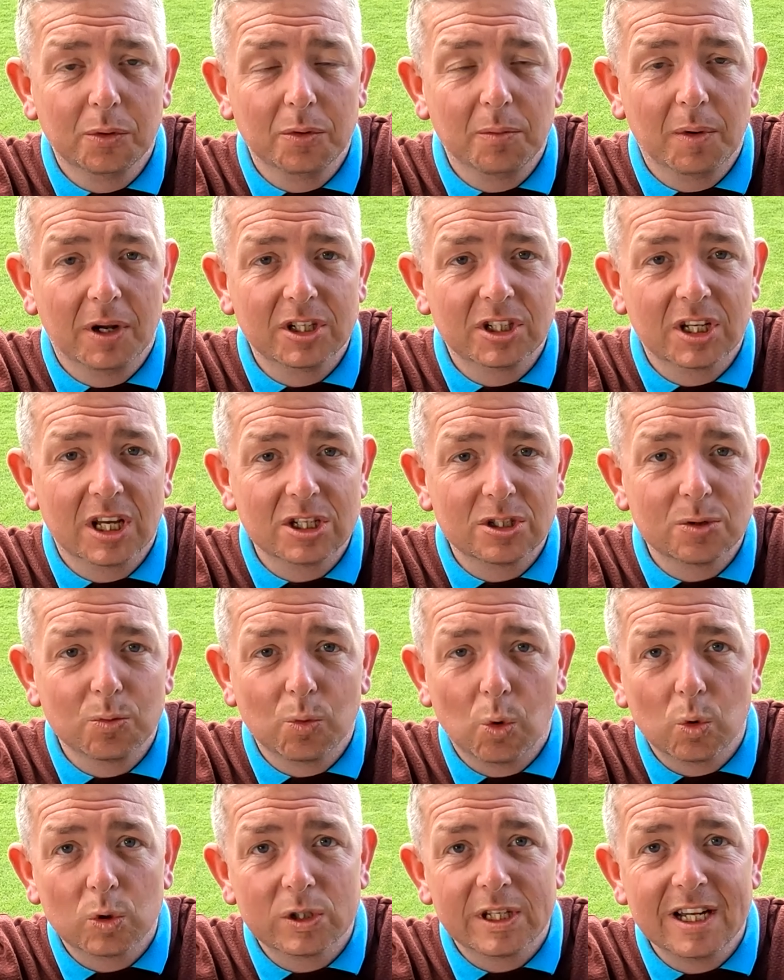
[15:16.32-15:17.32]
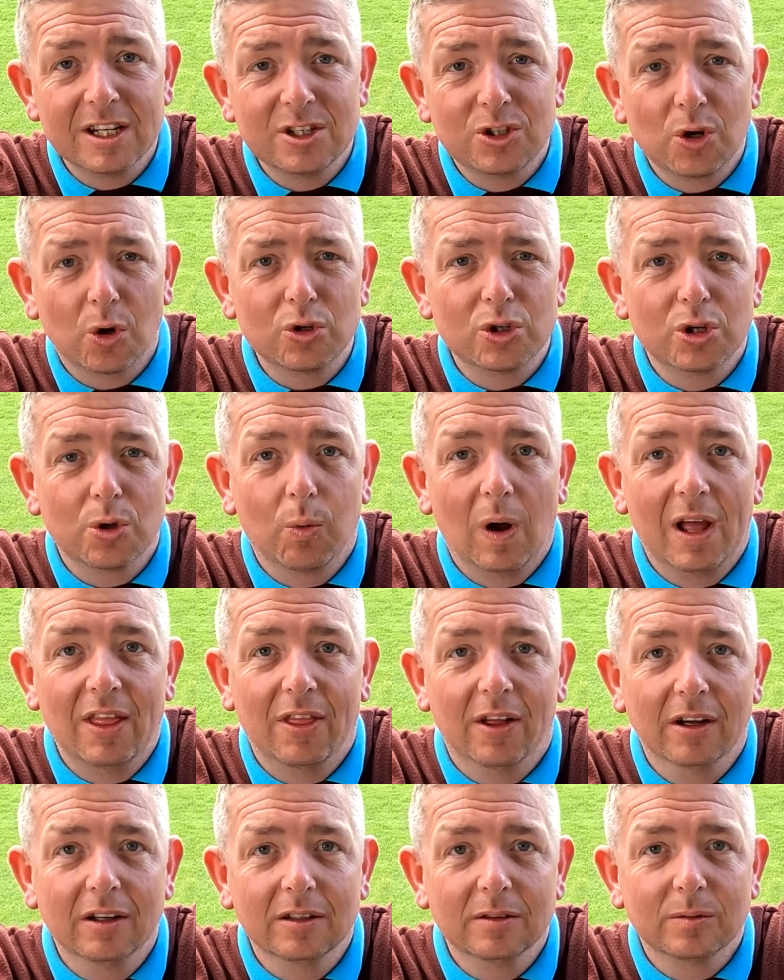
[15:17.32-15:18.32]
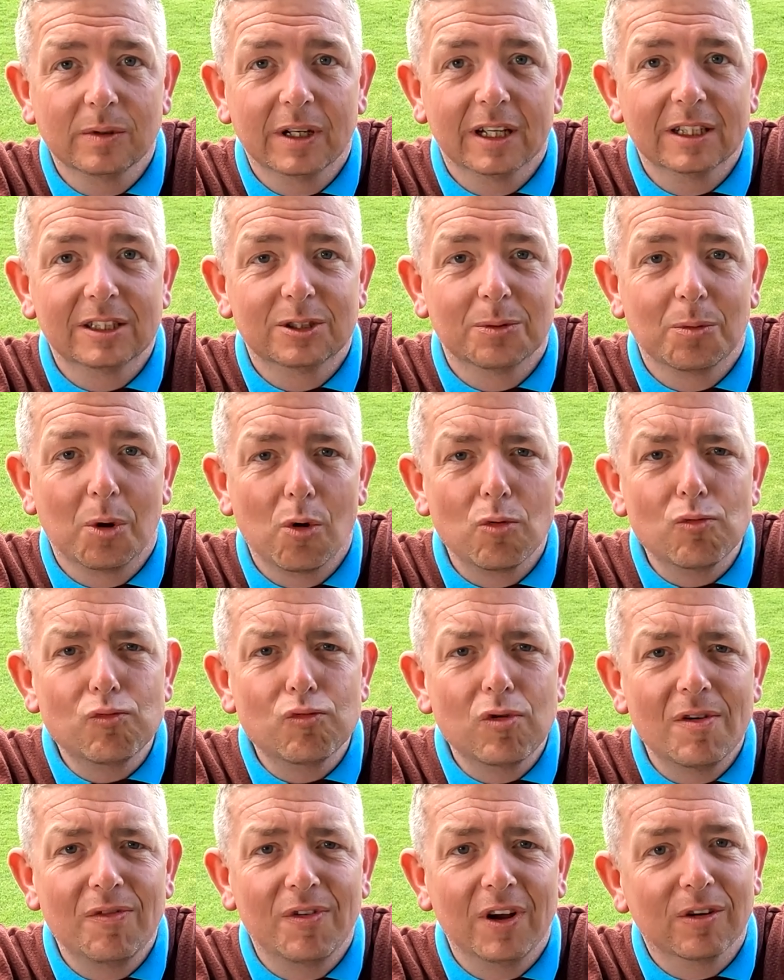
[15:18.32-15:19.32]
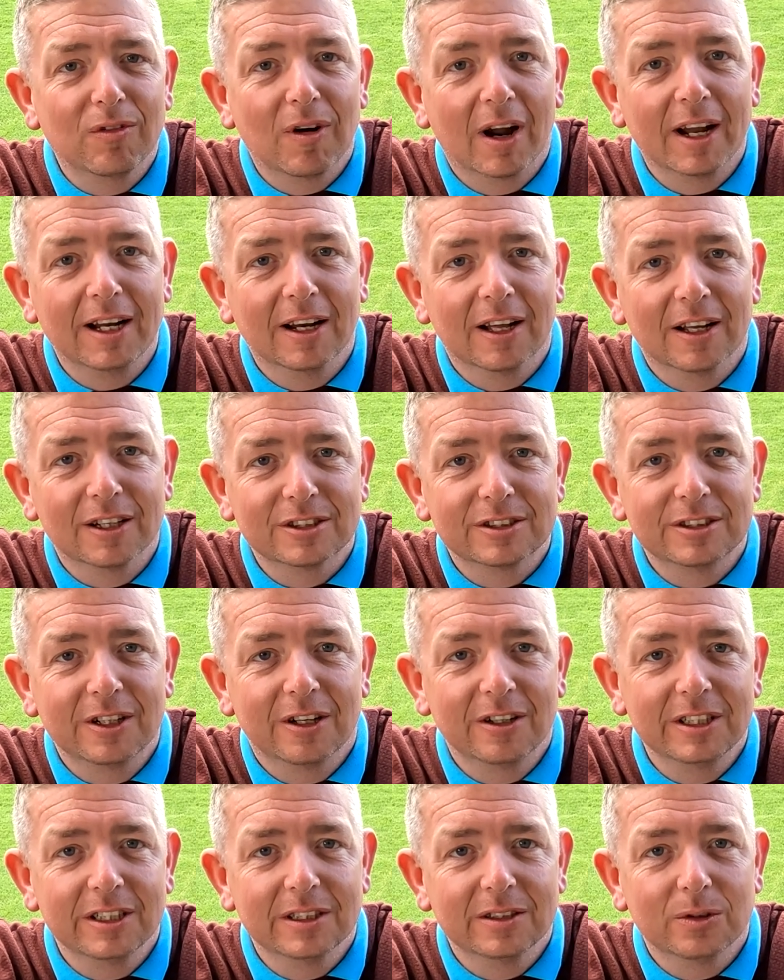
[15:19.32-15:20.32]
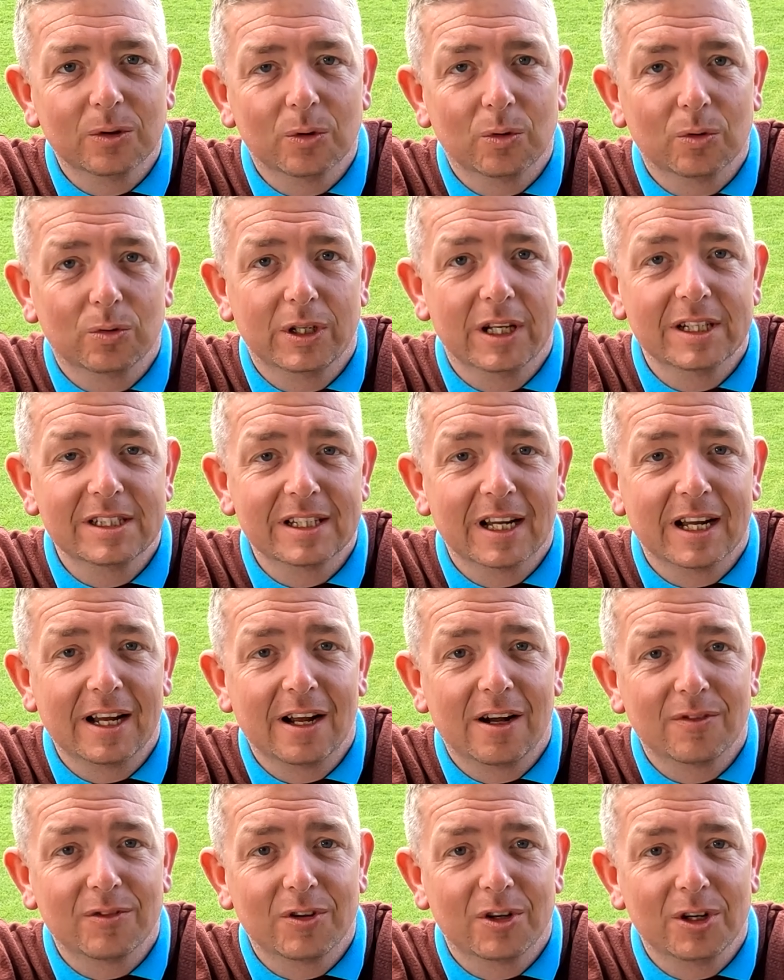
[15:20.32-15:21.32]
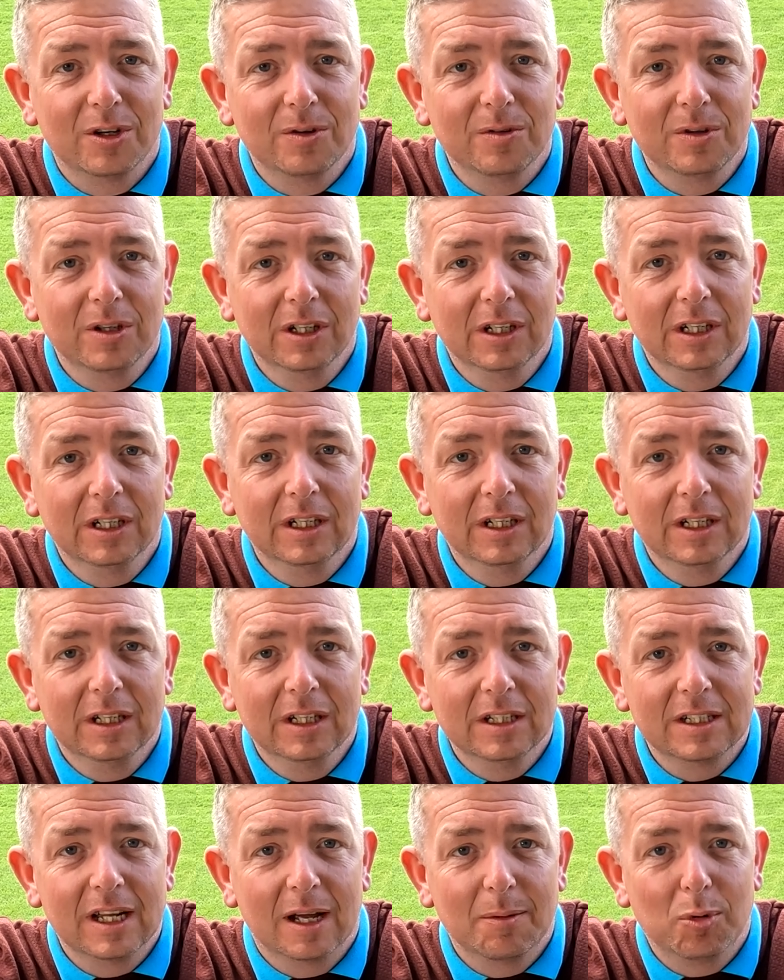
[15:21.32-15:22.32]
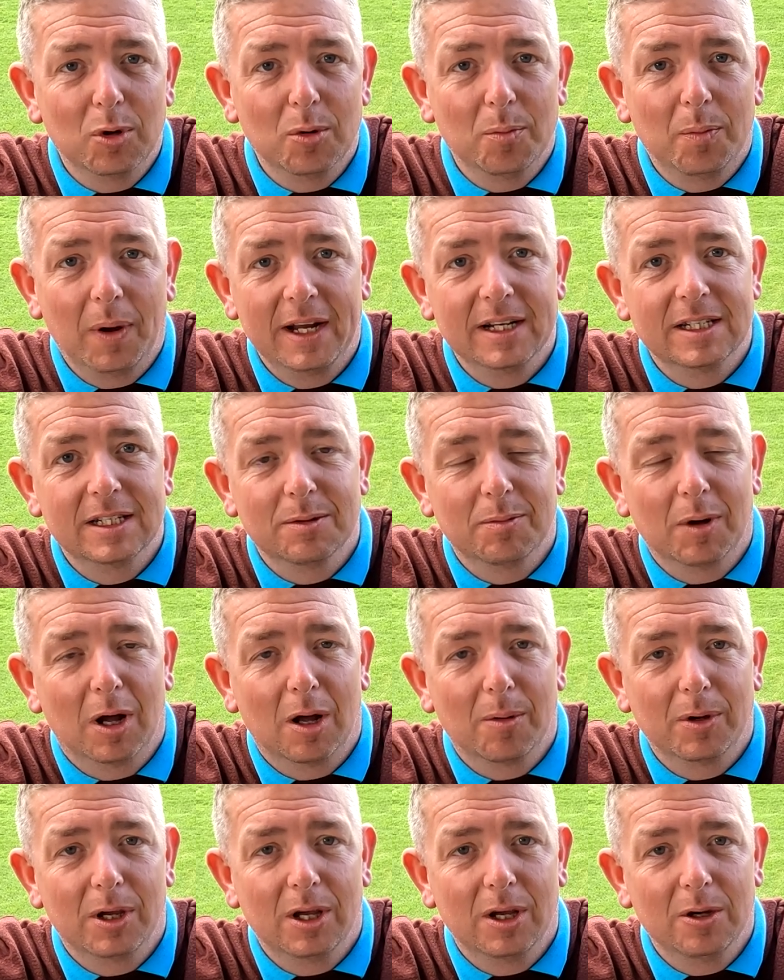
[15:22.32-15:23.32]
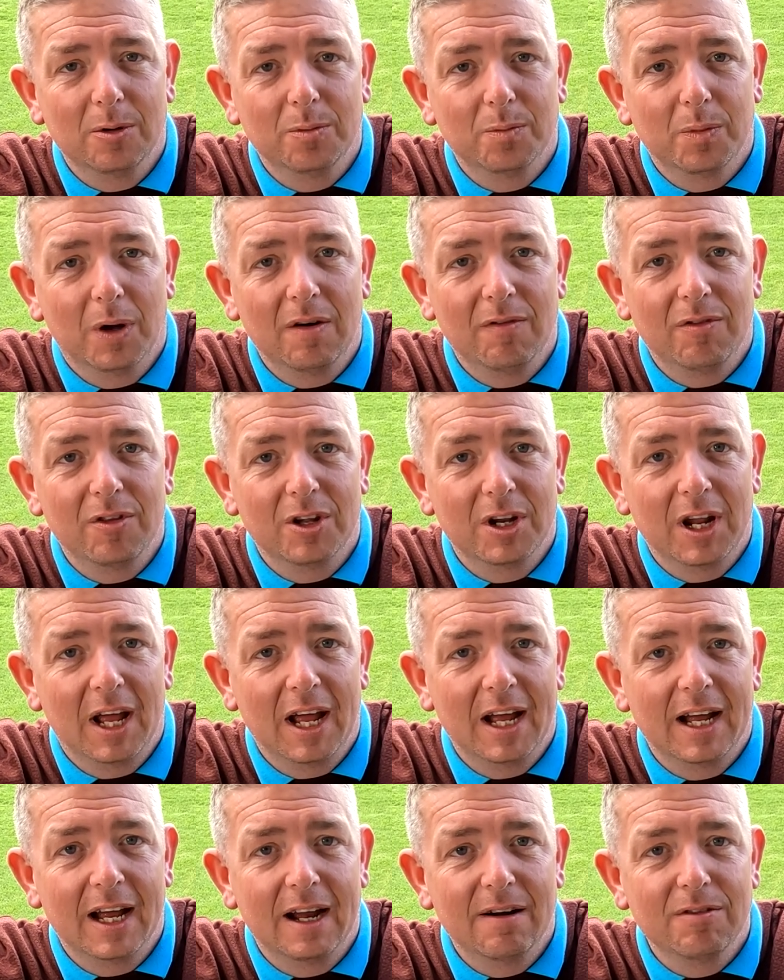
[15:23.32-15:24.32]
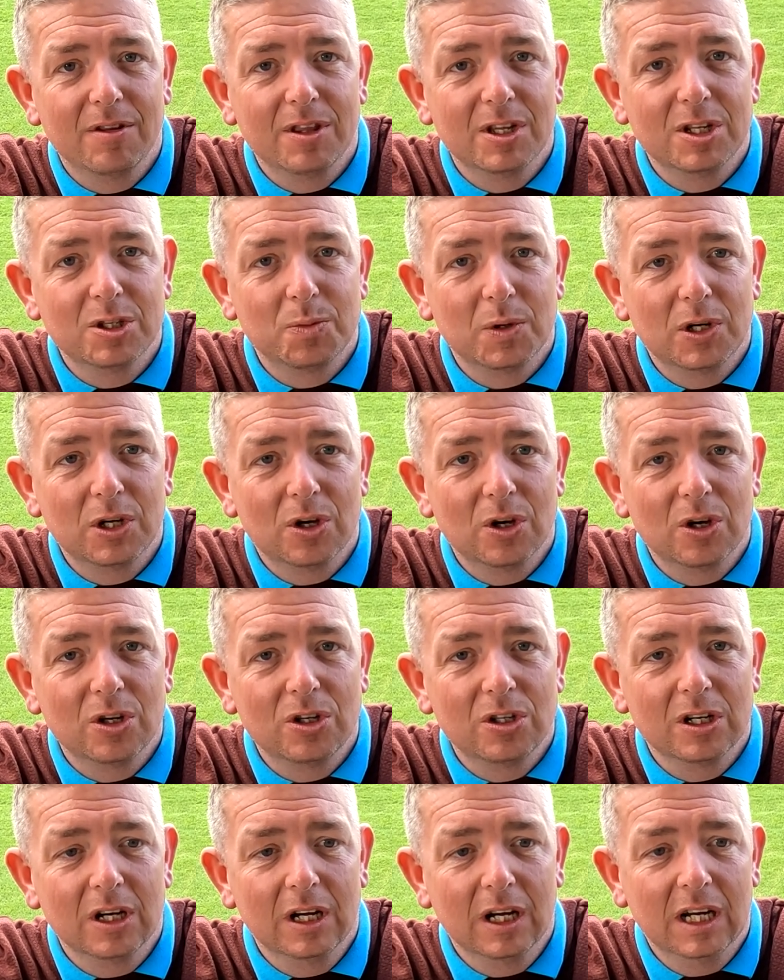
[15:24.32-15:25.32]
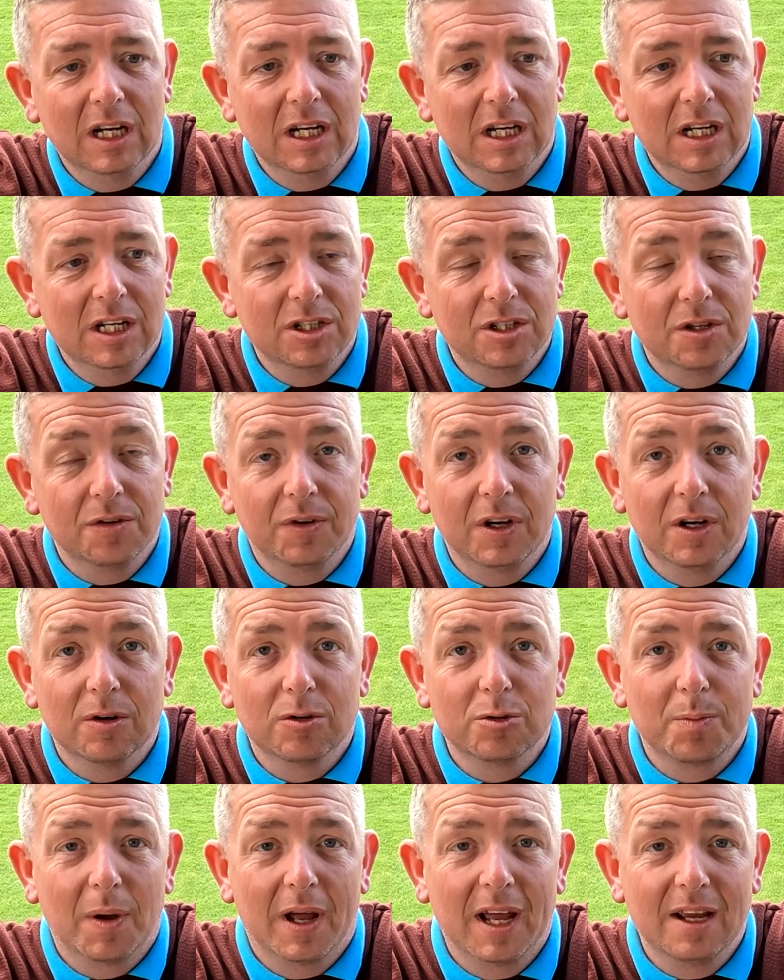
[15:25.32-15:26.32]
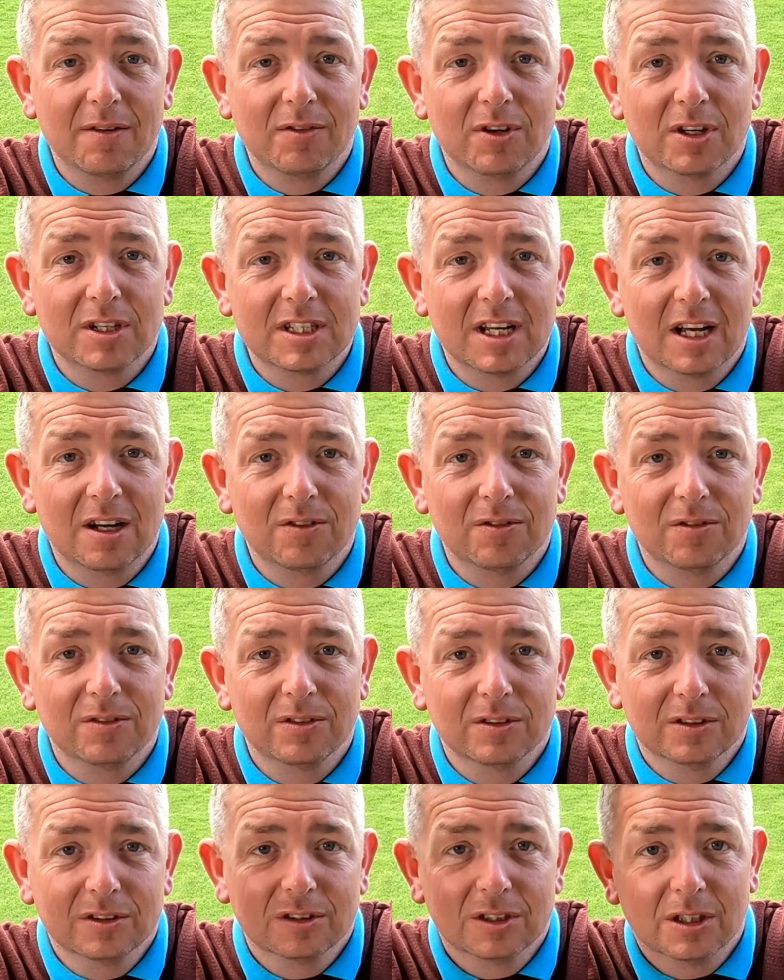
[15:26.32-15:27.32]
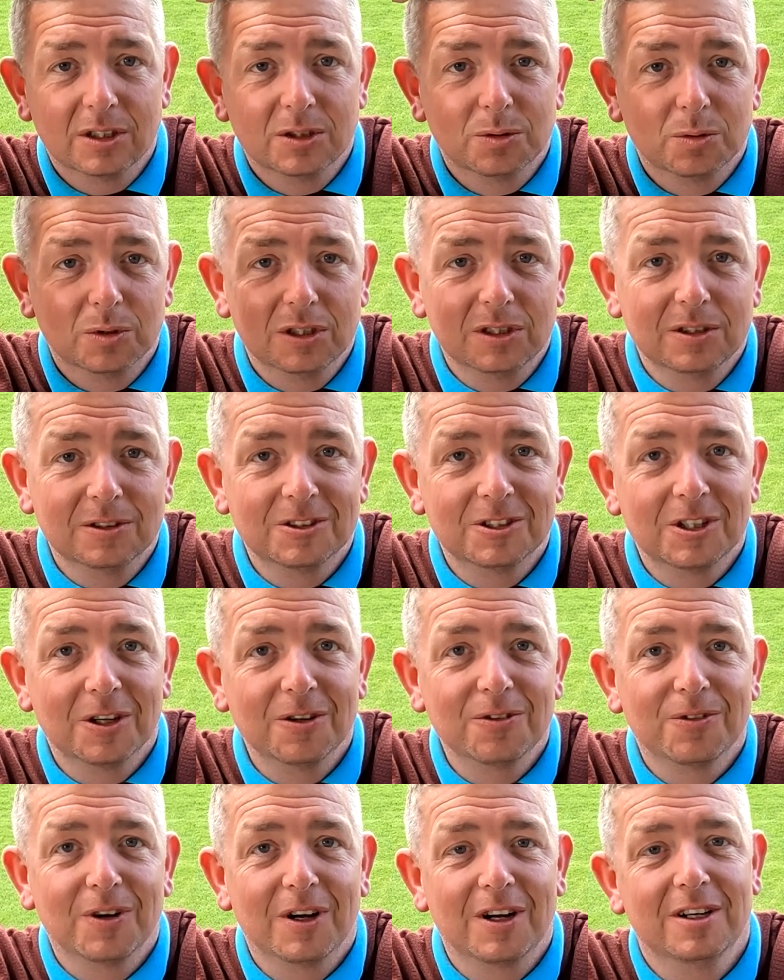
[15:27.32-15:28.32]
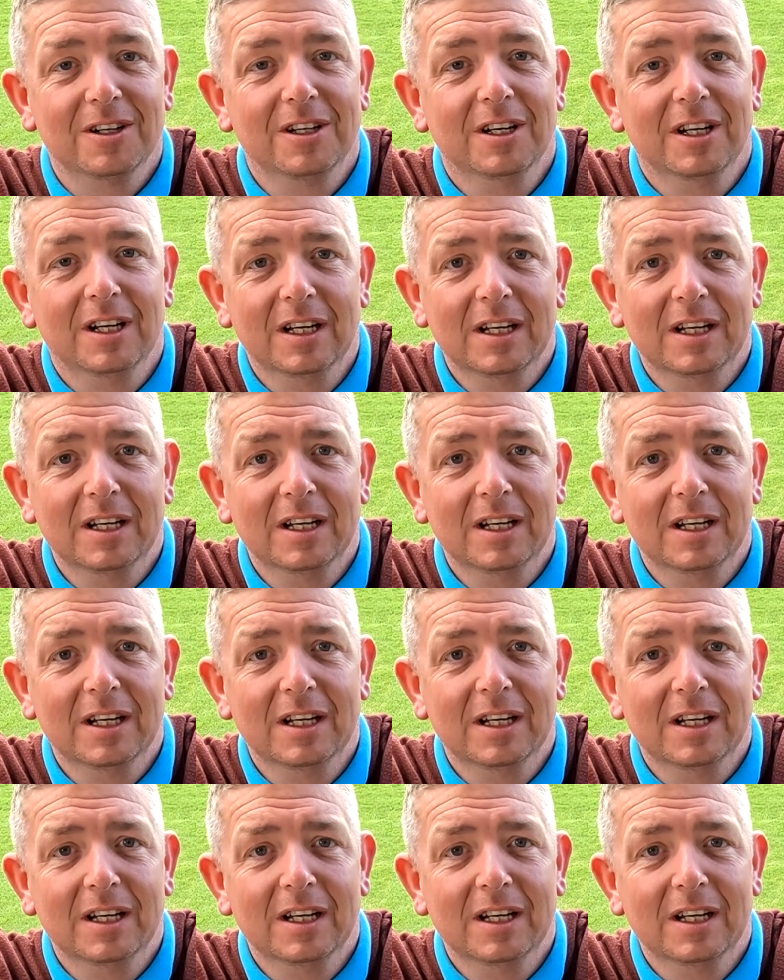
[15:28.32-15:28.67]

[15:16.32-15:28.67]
Managed to get some walks in, dodged the weather. We had some horrific rain last night, or yesterday afternoon, so that put paid to the barbecue. But other than that, everything's been good. Sophia has behaved herself, touch wood, so far.